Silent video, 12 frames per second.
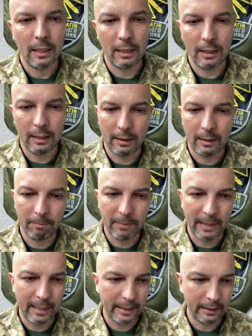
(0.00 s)

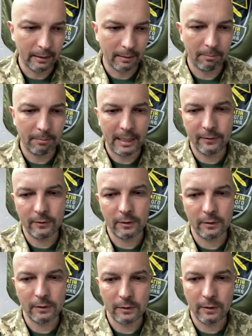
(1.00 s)
by but
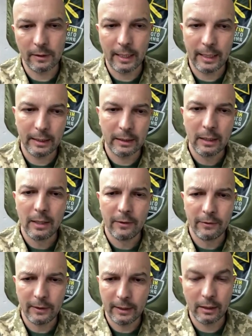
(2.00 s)
they
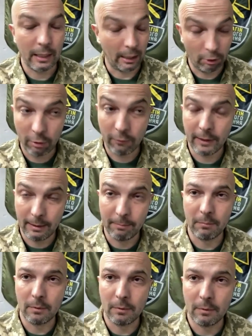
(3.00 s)
think a lot of them
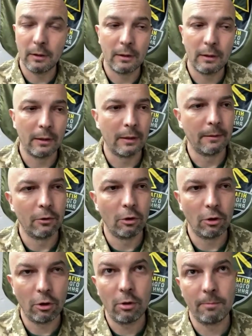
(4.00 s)
uh,
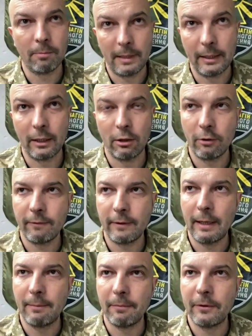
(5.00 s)
not all, but a lot of
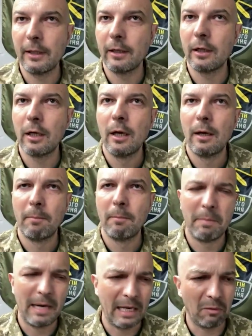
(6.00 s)
them think,
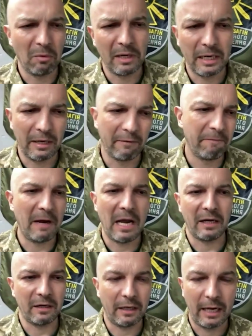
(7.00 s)
but we can
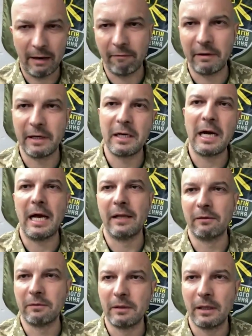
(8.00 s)
fuck every
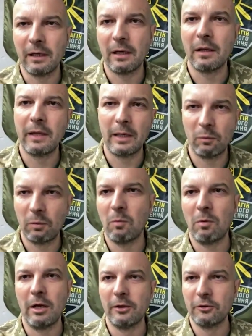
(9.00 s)
country that we
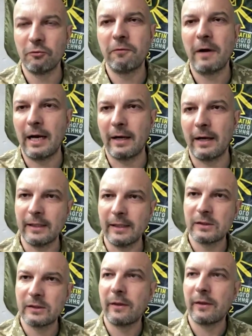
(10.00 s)
want to fuck.
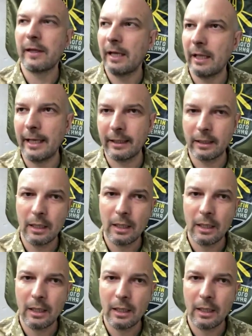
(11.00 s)
That's their like